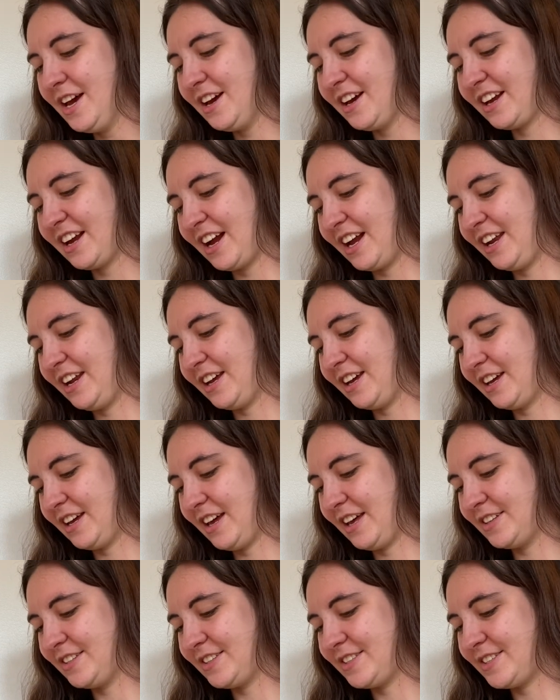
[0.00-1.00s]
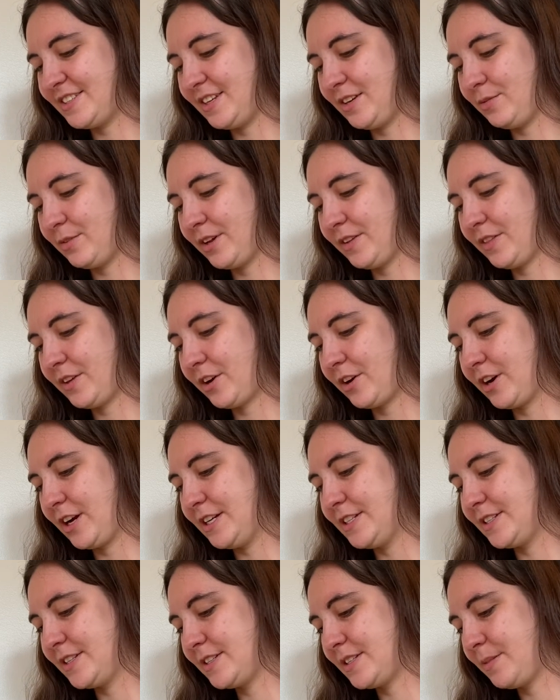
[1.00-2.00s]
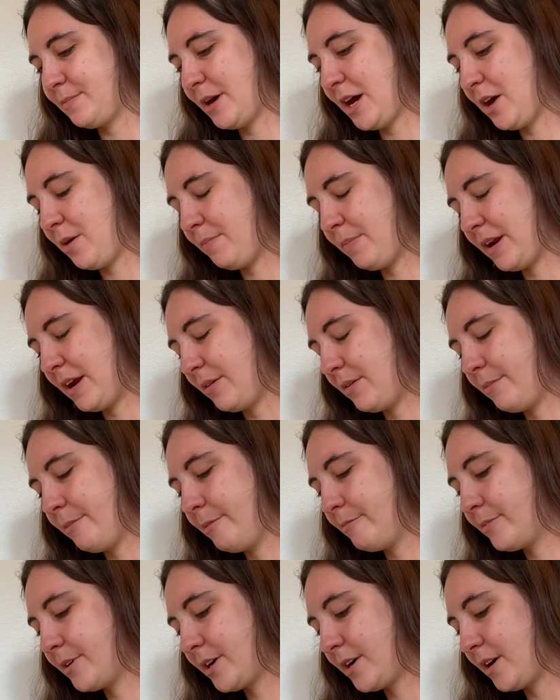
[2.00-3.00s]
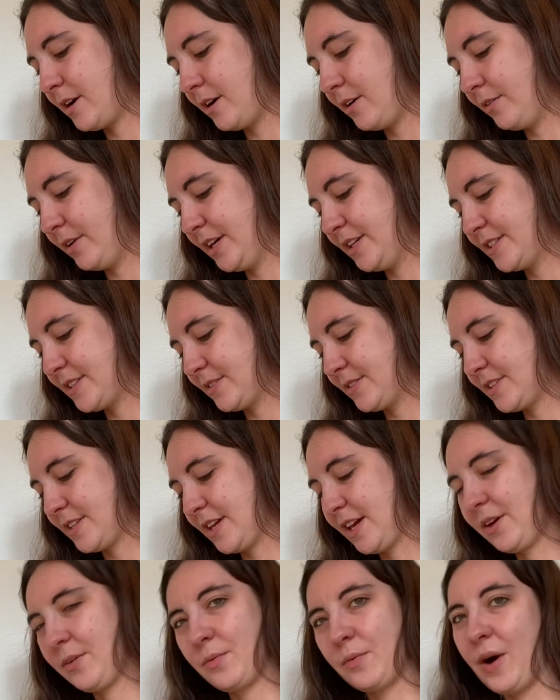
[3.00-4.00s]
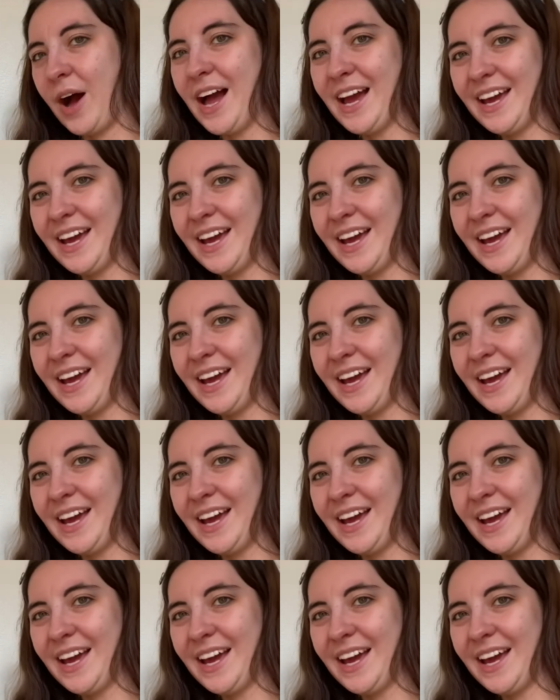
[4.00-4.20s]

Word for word: kind of, and see what the craze is about. But I remember always, I was like, why,